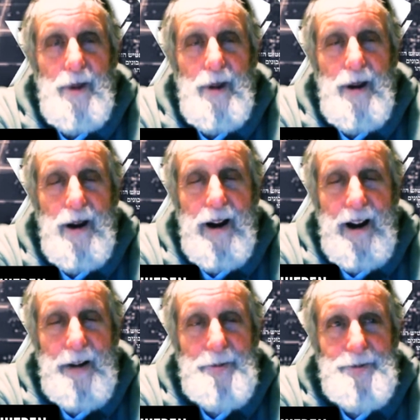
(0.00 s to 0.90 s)

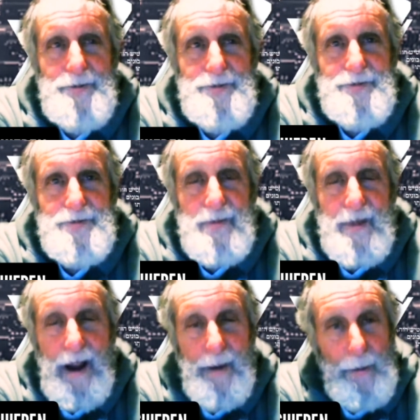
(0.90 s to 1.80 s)
I
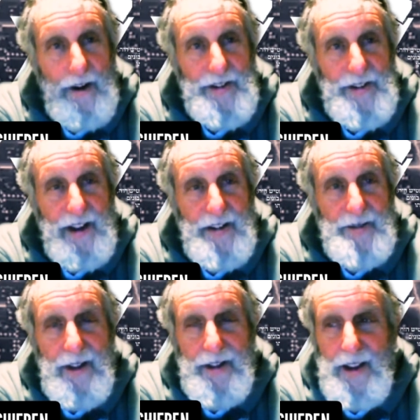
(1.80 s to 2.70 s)
remember he said,
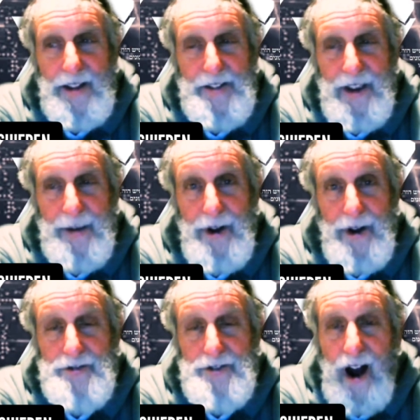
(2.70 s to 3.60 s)
and I think in that same
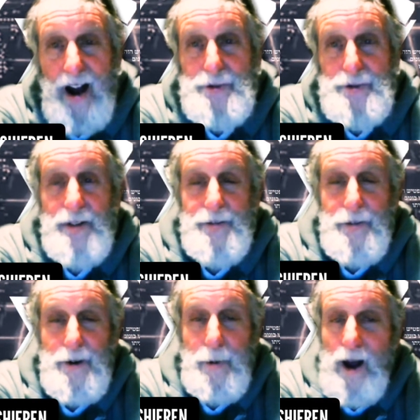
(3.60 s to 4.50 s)
song, dogs run
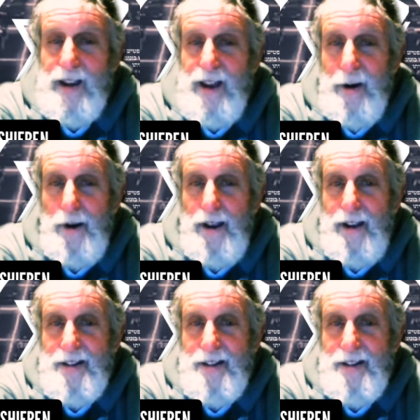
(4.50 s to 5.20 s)
free, why can't we?